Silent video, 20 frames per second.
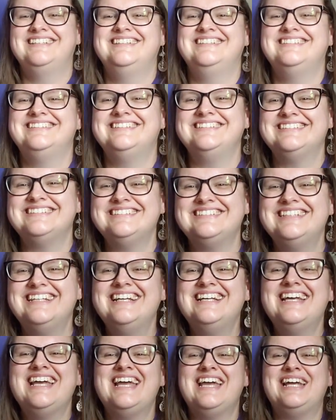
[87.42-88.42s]
I don't know.
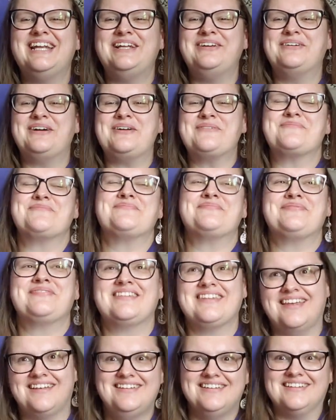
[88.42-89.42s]
Anyway,
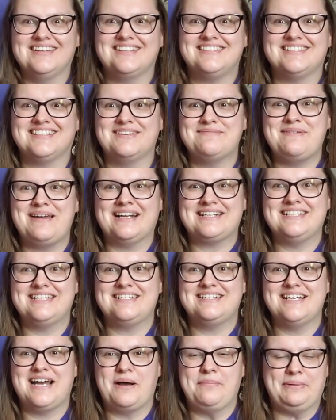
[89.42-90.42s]
let's get back to
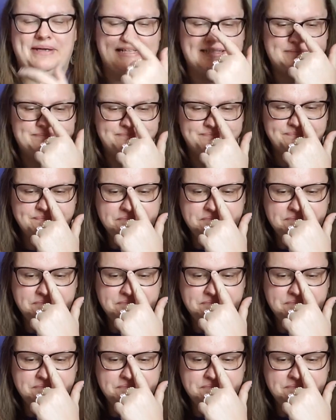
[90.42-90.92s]
the topic.